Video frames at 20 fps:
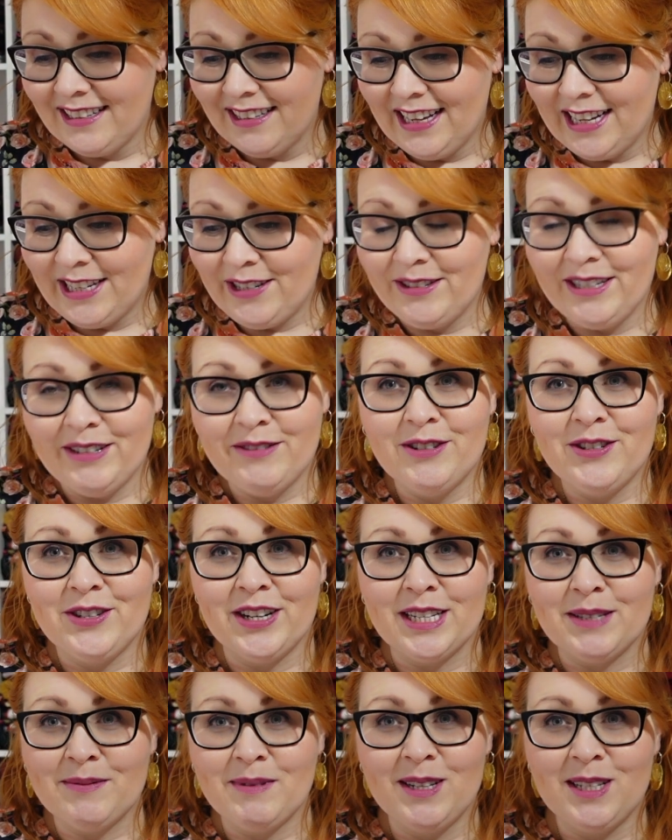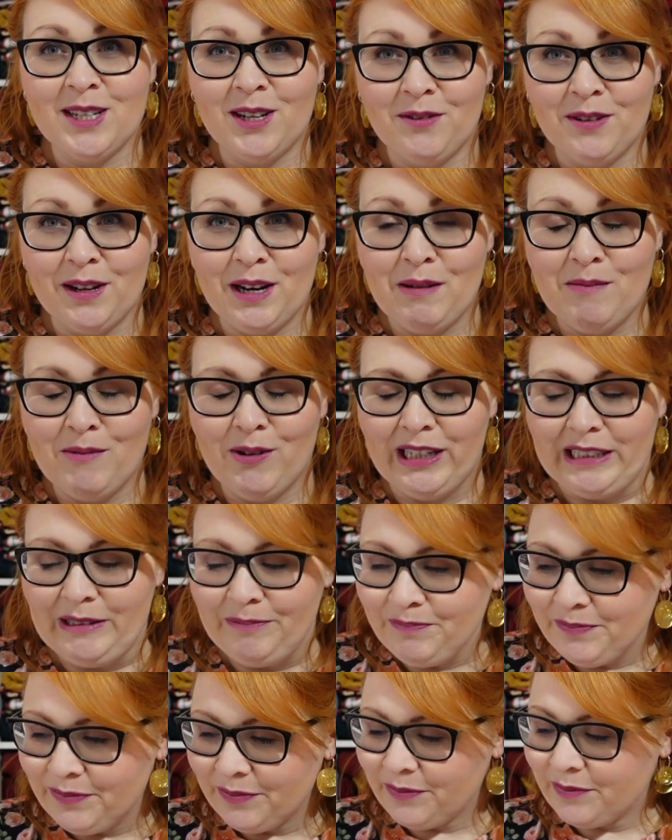I don't even trust myself anymore.
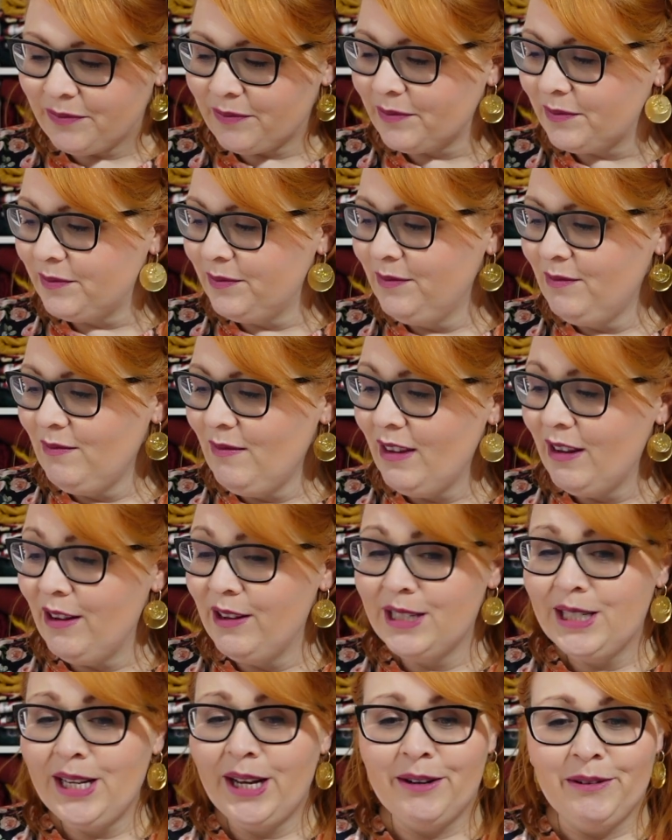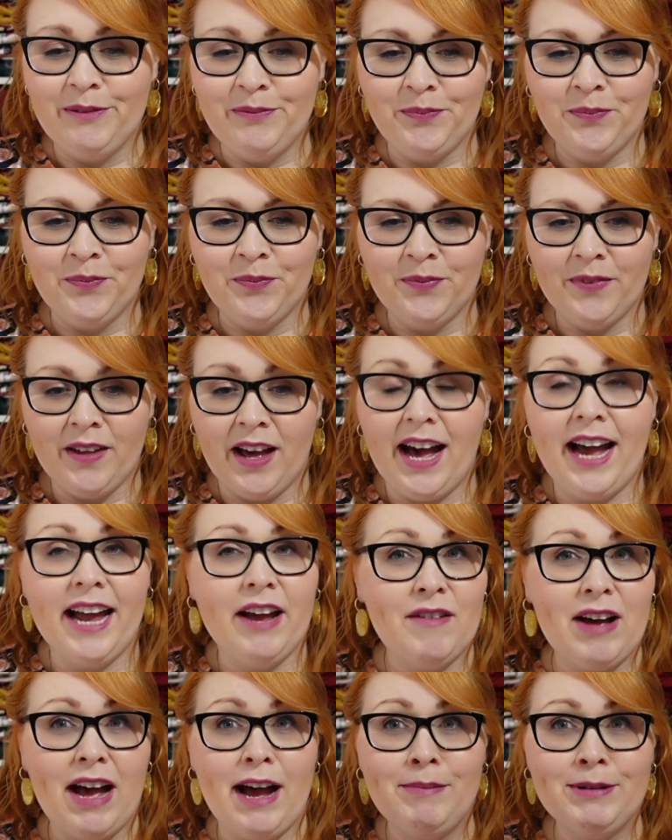So I
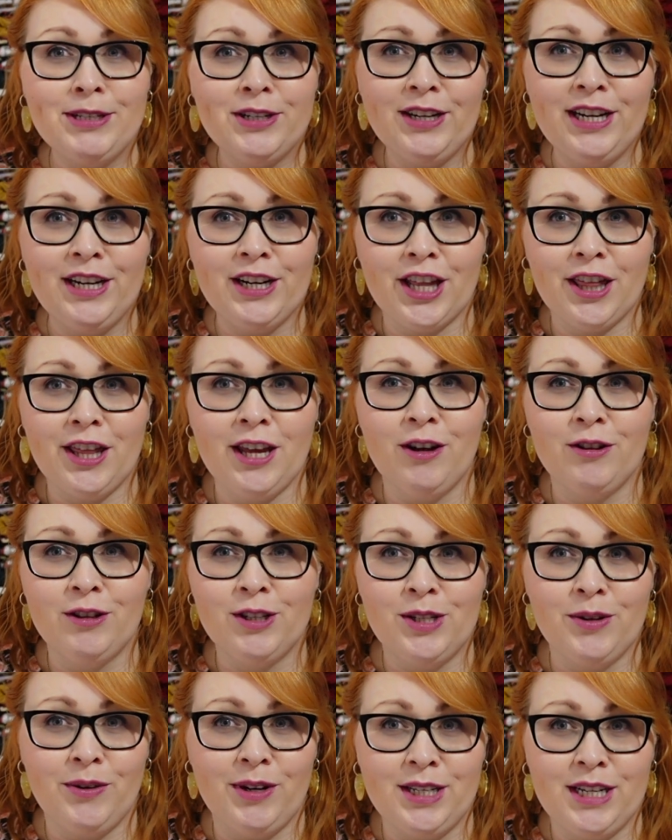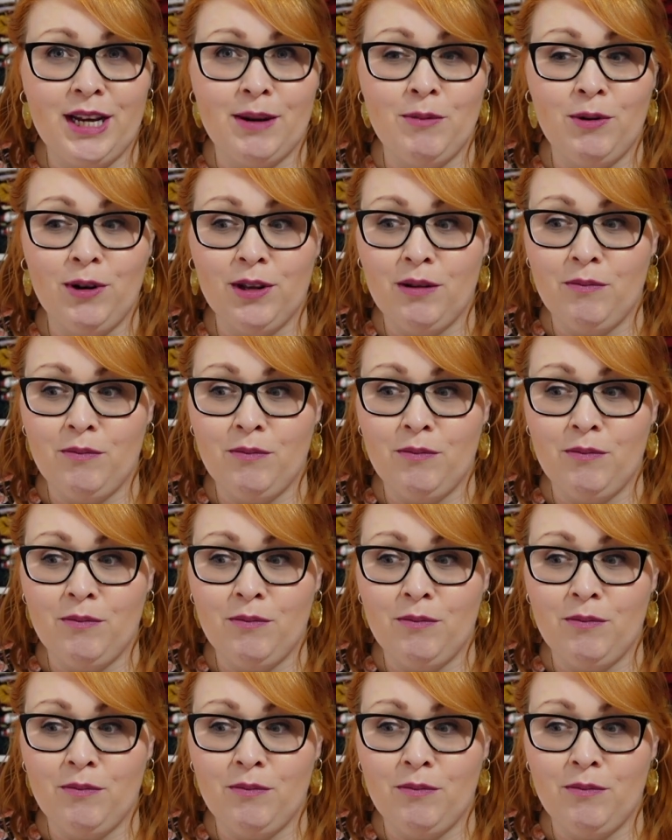have absolutely nothing on the sewing table at the